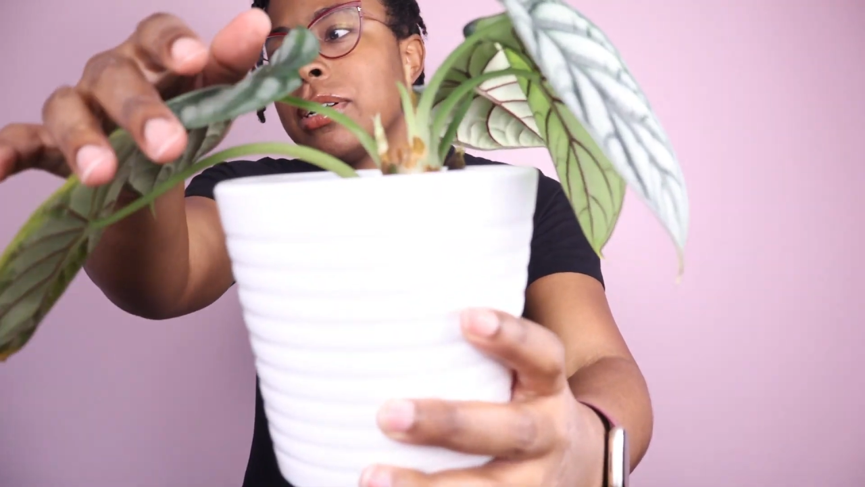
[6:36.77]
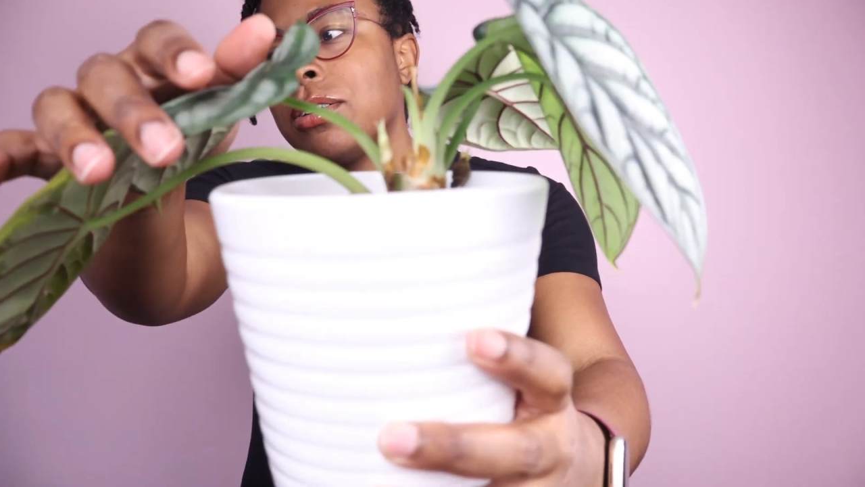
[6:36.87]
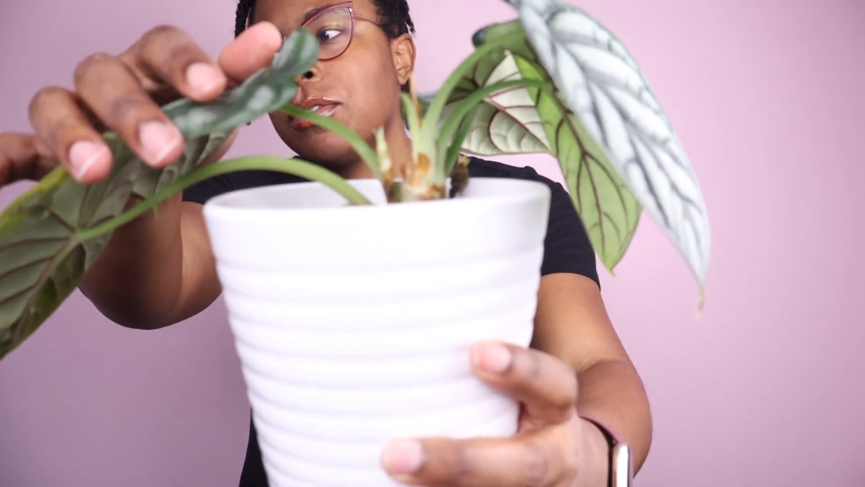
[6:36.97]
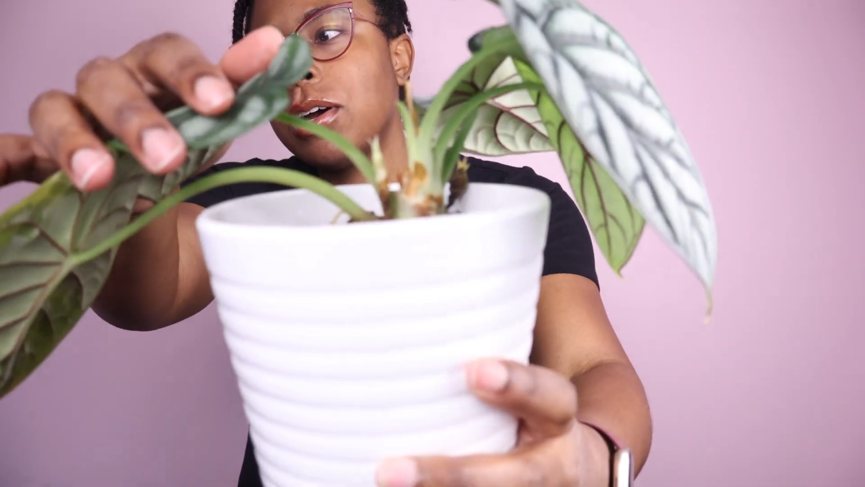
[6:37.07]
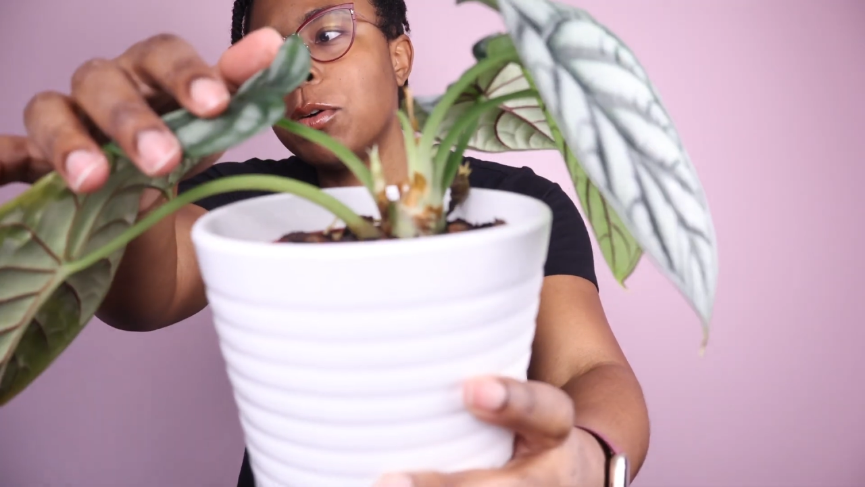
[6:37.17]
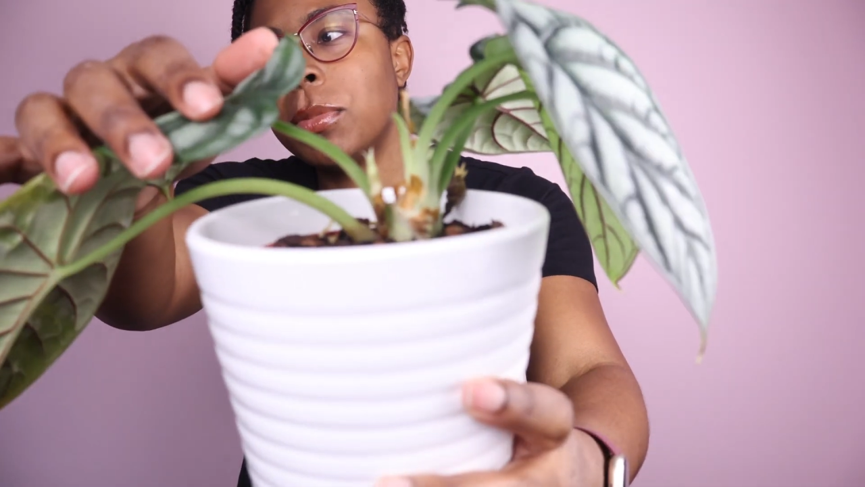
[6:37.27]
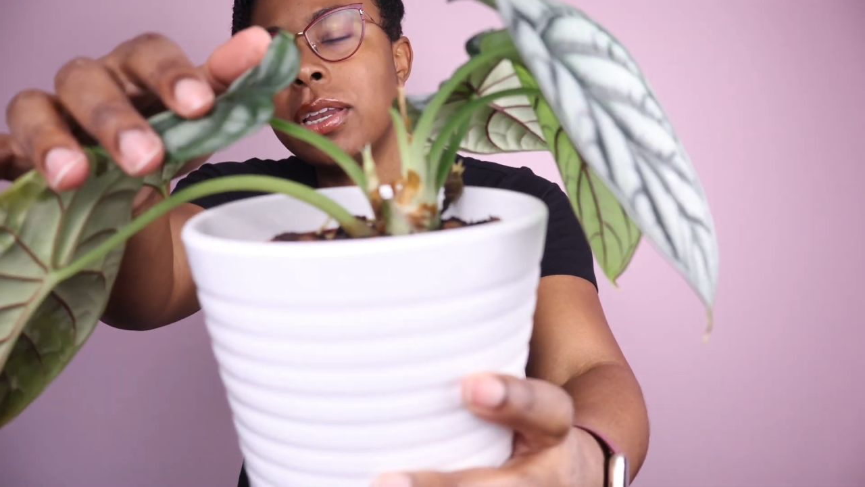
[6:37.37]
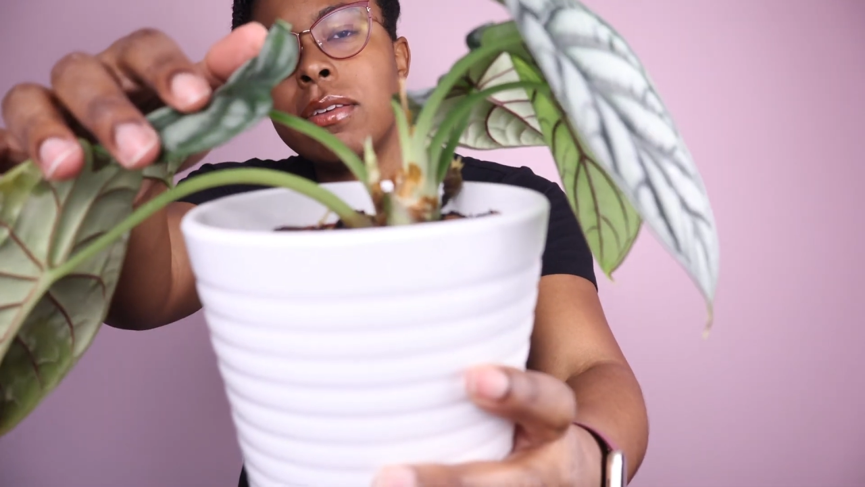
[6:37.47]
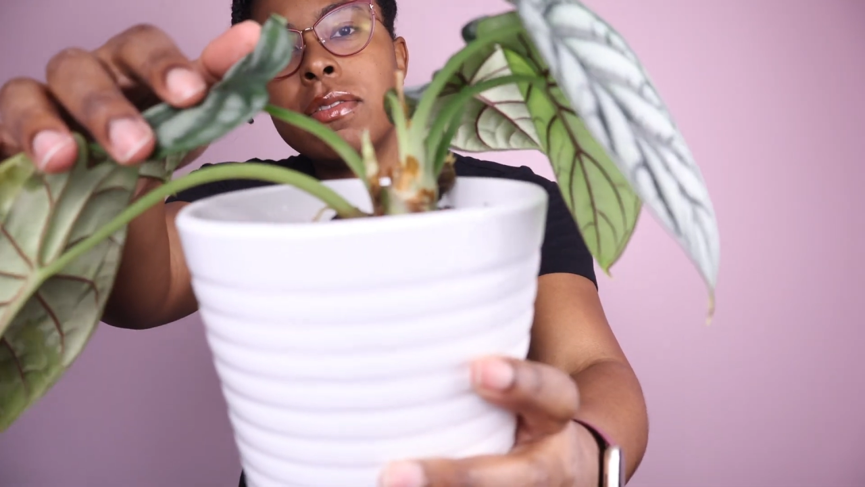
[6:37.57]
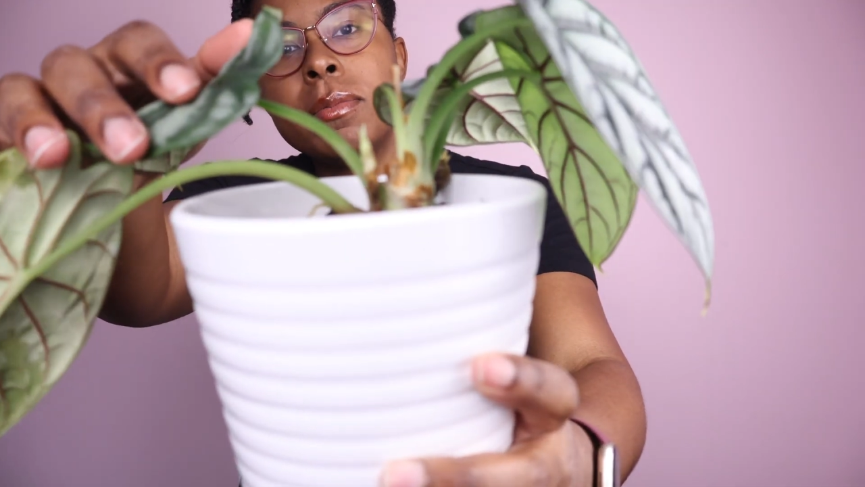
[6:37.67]
I don't know how
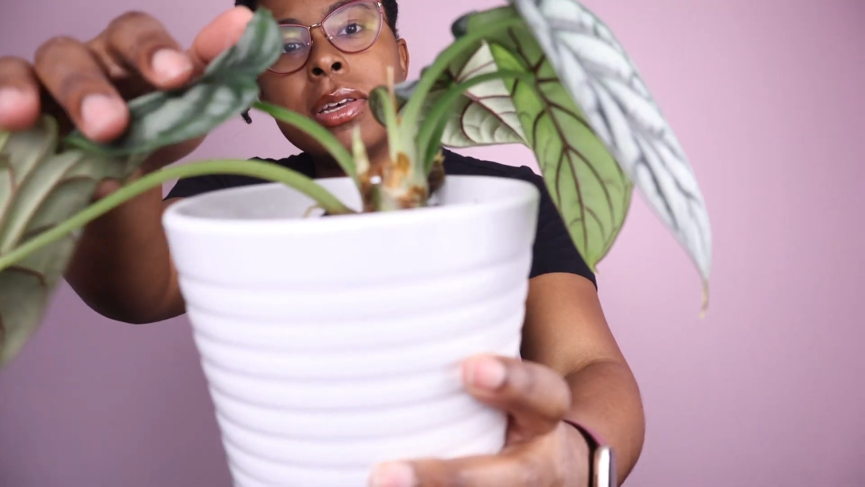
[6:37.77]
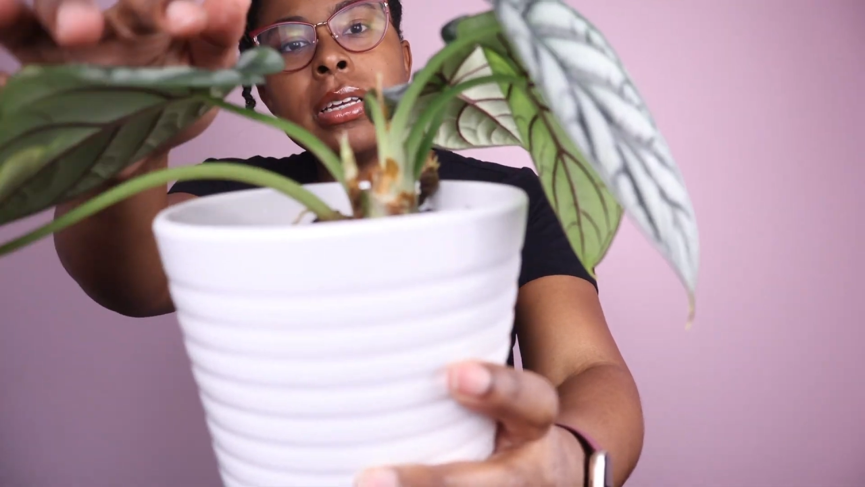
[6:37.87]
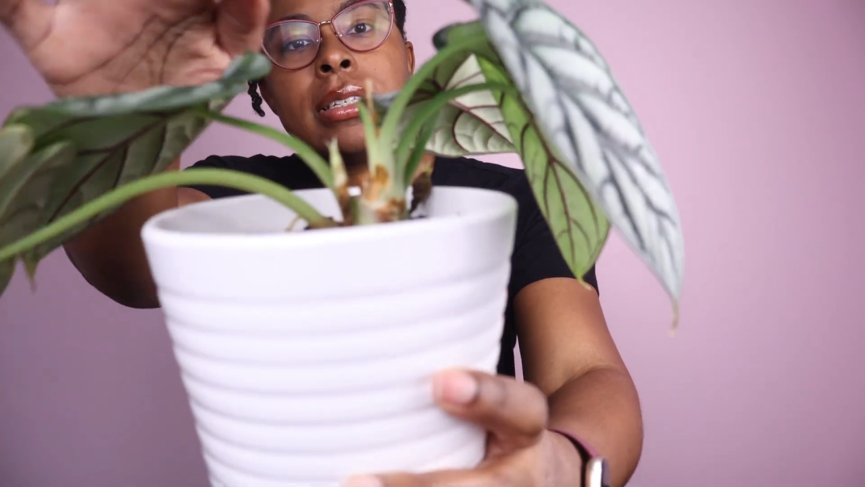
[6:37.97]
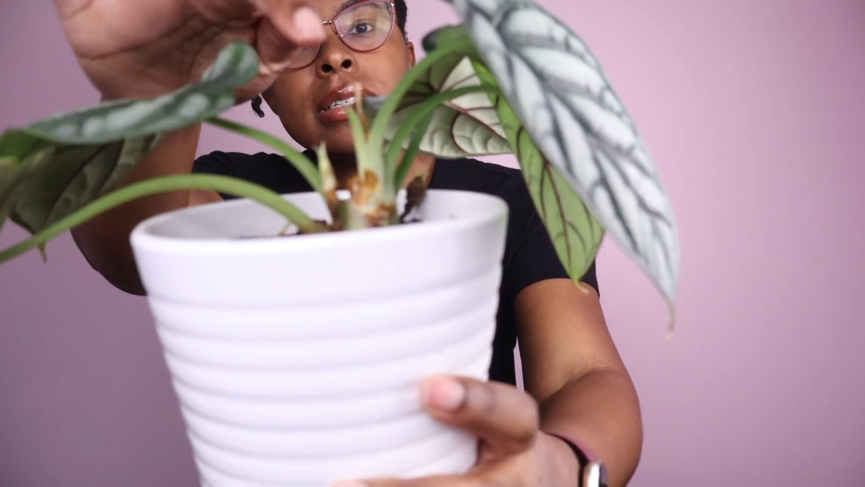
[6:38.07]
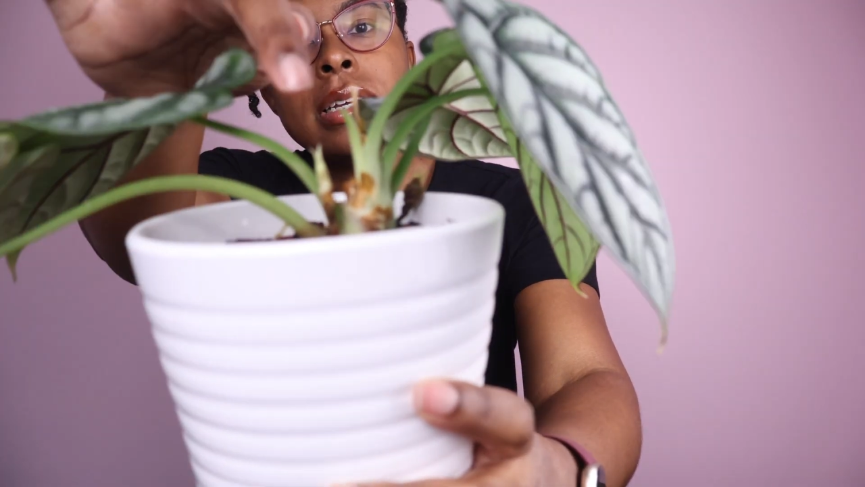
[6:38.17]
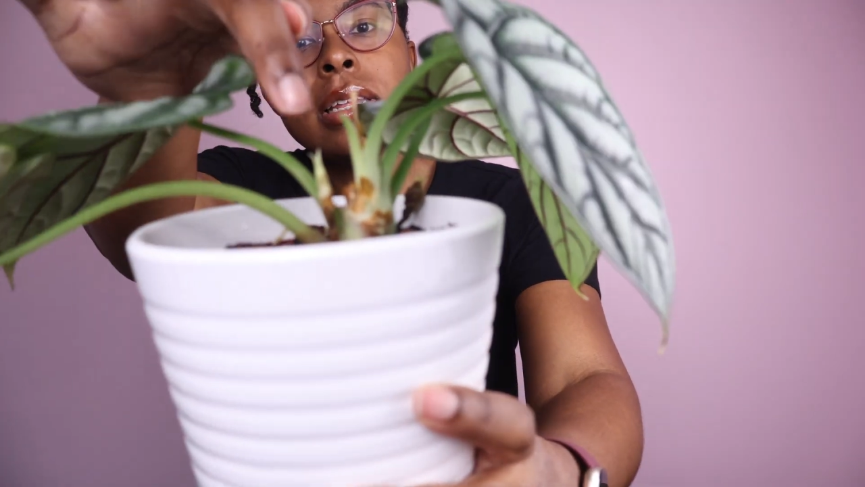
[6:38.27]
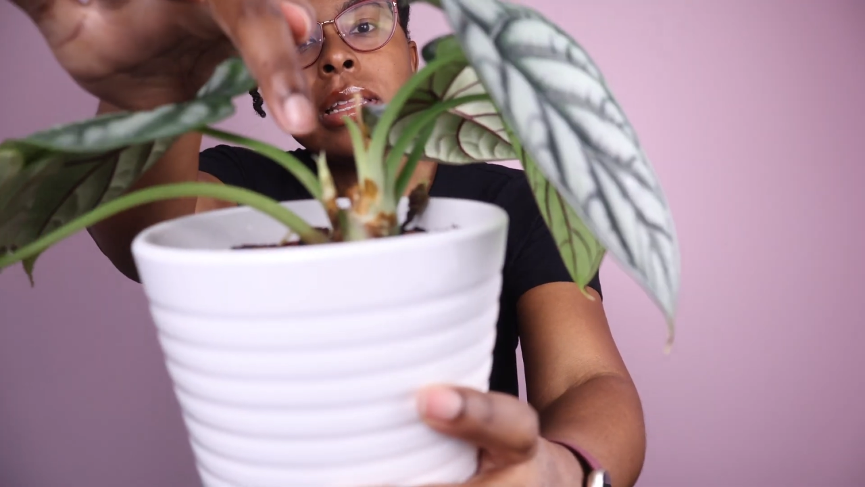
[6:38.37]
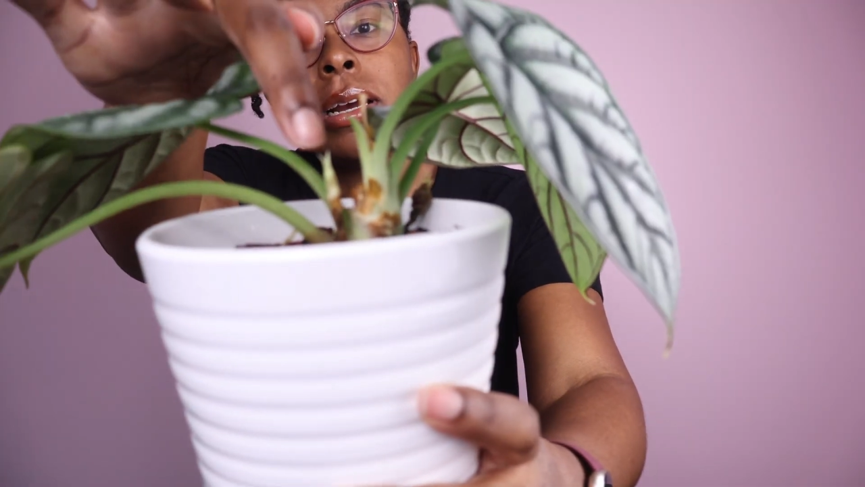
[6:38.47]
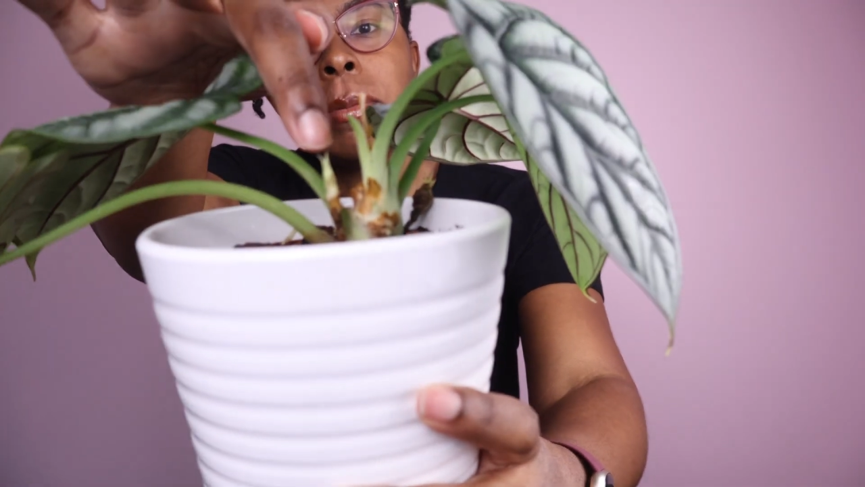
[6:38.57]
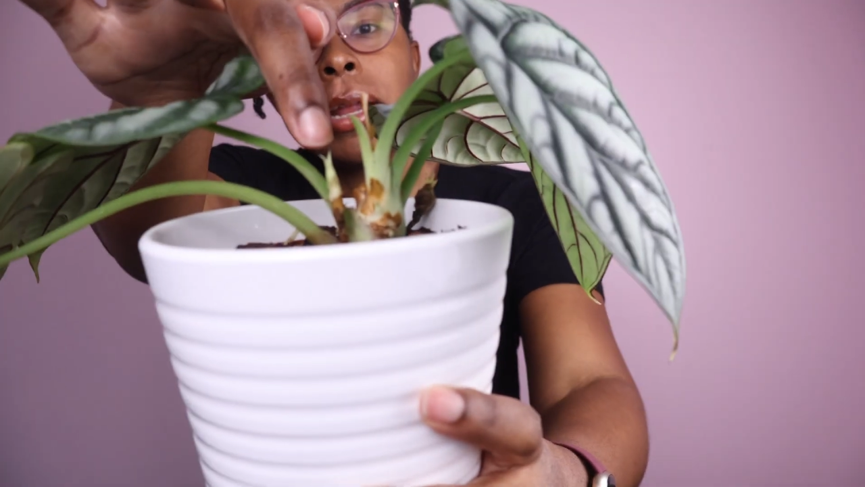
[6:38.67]
many of them you can see in
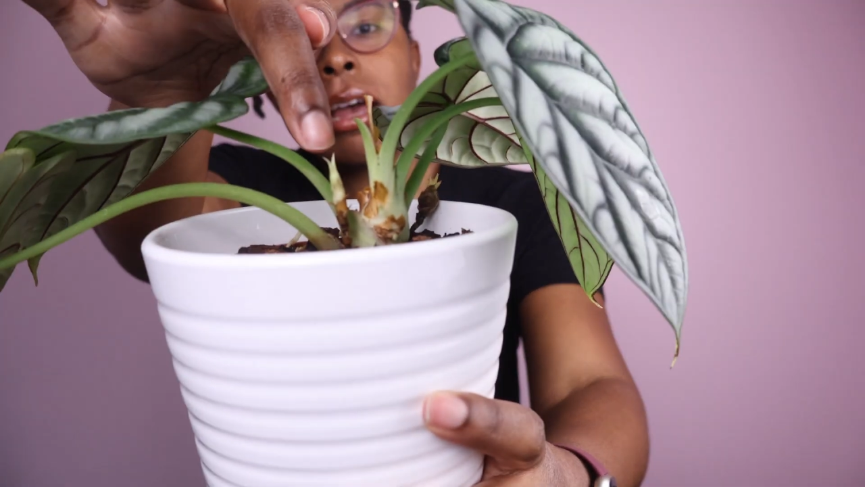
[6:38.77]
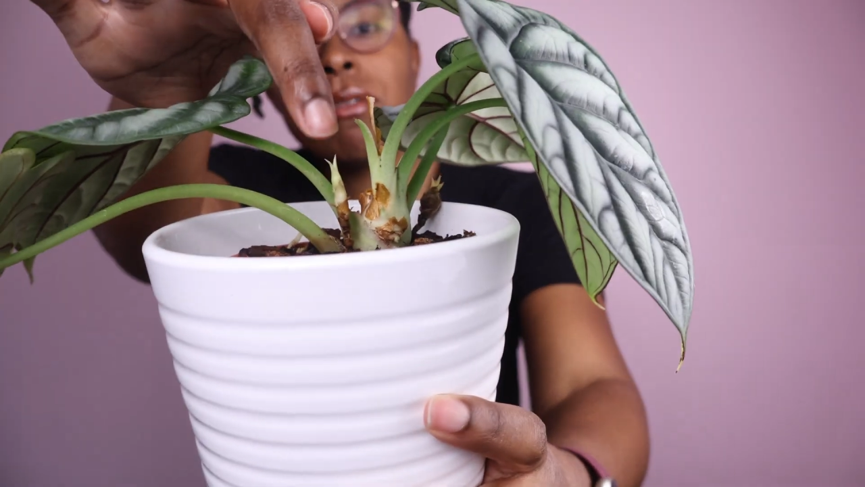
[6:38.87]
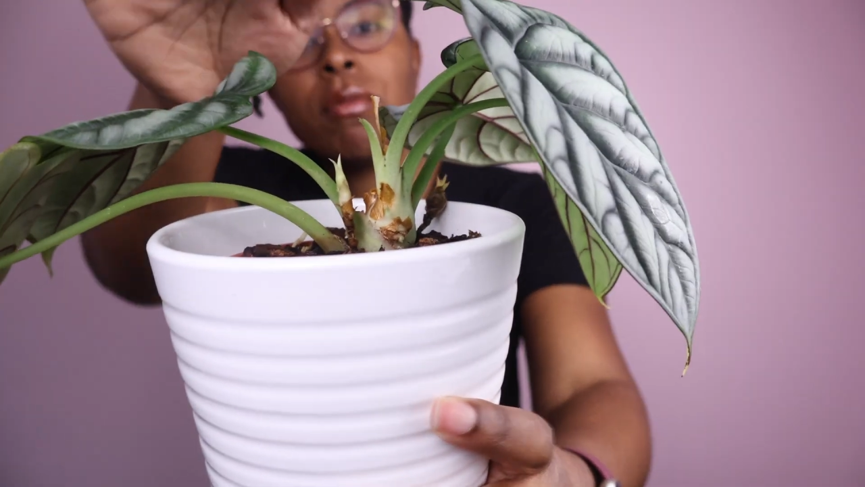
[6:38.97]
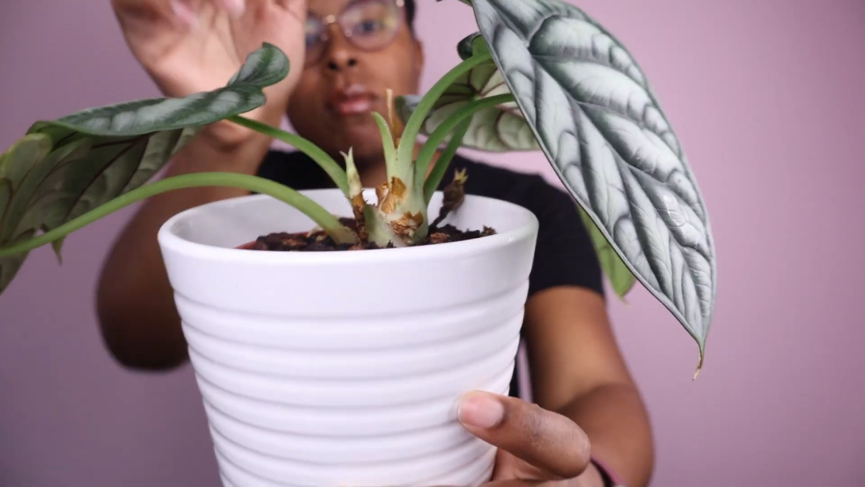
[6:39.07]
there, but I have